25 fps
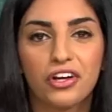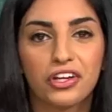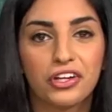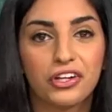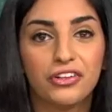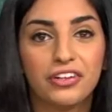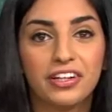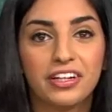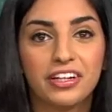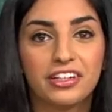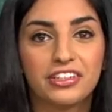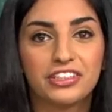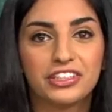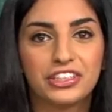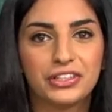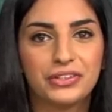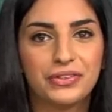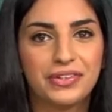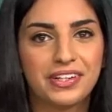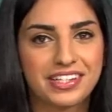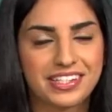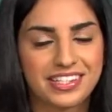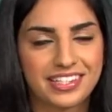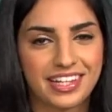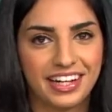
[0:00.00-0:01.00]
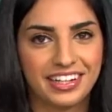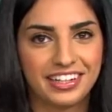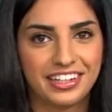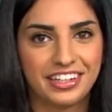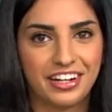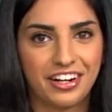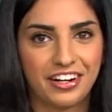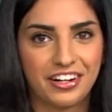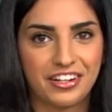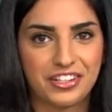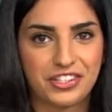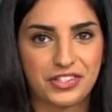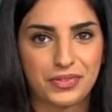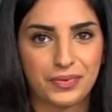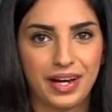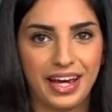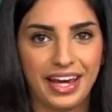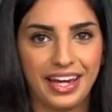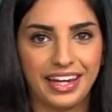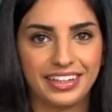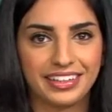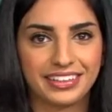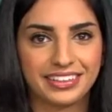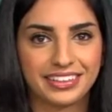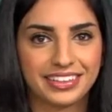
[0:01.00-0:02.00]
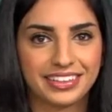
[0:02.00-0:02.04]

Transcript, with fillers: you need to do is send it on its way.